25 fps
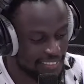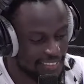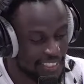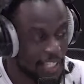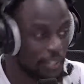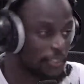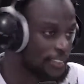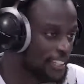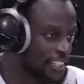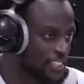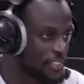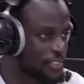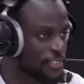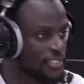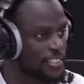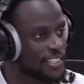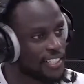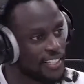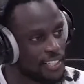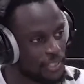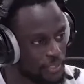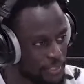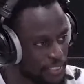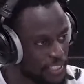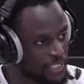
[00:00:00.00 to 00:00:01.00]
now that you're
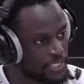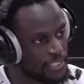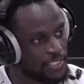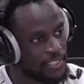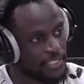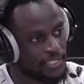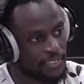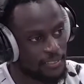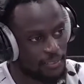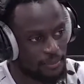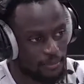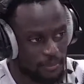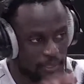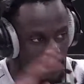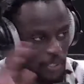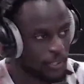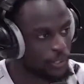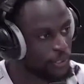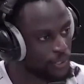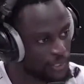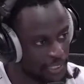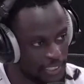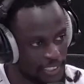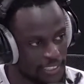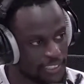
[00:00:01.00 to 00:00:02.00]
surrounded with
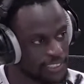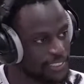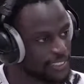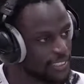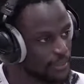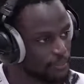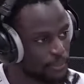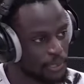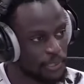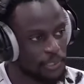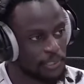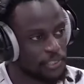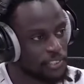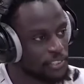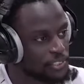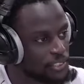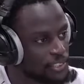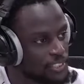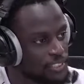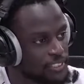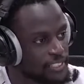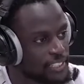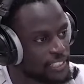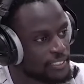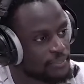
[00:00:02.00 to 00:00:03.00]
all these abandoned
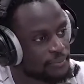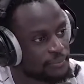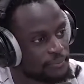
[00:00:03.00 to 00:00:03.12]
children?